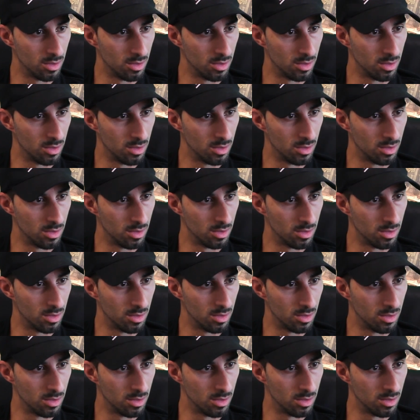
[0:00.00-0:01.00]
I'm
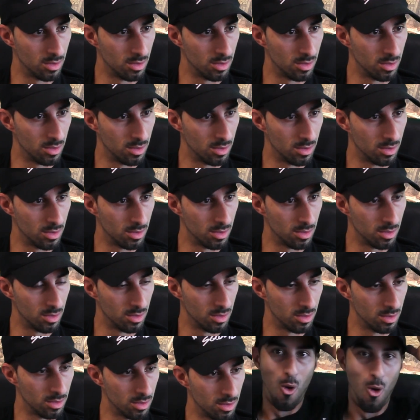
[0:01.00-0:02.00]
afraid.
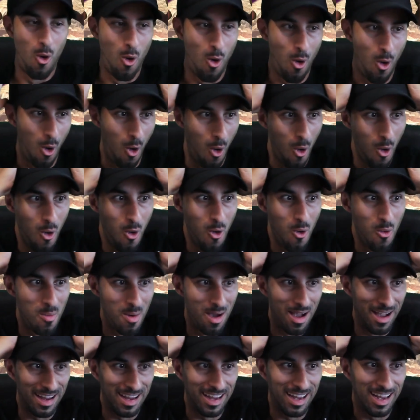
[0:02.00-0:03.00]
Oh
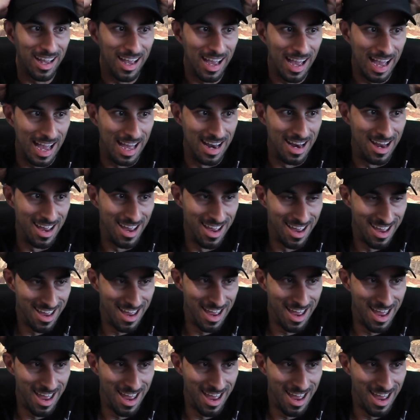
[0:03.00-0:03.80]
my god.